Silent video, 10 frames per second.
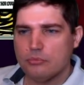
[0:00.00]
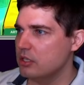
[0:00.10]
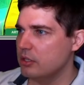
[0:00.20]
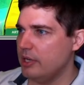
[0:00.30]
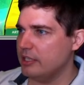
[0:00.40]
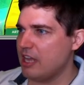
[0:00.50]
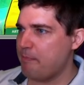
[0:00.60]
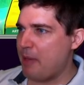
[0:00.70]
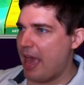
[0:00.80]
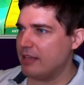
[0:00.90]
So we just
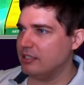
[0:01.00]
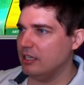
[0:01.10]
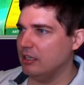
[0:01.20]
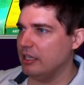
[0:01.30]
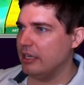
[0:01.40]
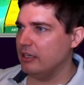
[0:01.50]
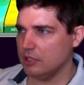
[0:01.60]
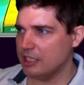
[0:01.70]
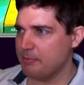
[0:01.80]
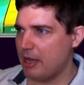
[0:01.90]
have pass lead elite.
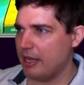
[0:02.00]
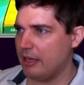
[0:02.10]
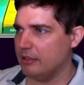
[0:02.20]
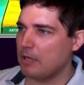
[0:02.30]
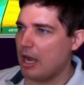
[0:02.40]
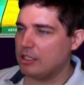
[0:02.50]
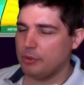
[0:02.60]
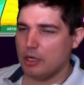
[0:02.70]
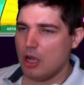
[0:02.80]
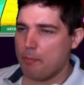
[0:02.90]
That's about it. All right, so we're
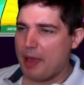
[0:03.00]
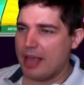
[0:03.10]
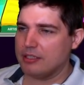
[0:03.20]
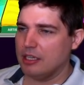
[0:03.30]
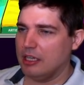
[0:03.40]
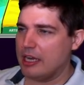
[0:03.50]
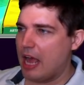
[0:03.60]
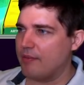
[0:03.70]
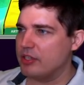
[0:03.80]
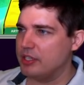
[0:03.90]
gonna go pass lead elite,
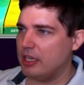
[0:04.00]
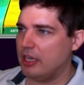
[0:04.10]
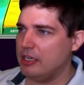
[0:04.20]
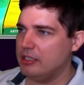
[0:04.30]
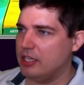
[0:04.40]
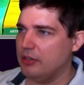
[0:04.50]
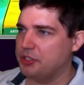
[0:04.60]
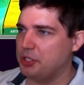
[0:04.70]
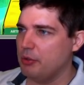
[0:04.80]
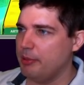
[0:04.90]
obviously. Any tier
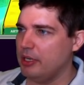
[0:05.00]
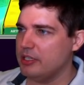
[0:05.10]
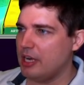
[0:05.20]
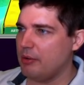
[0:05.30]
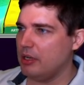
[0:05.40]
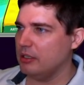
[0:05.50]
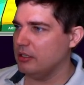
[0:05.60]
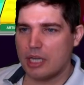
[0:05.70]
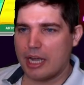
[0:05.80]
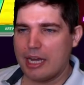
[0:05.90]
2 abilities that I want?
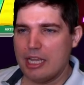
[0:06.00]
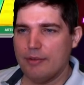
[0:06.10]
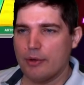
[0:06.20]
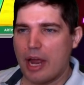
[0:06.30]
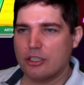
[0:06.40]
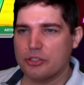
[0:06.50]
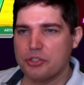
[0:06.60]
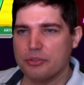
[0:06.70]
I got Evil Rodgers.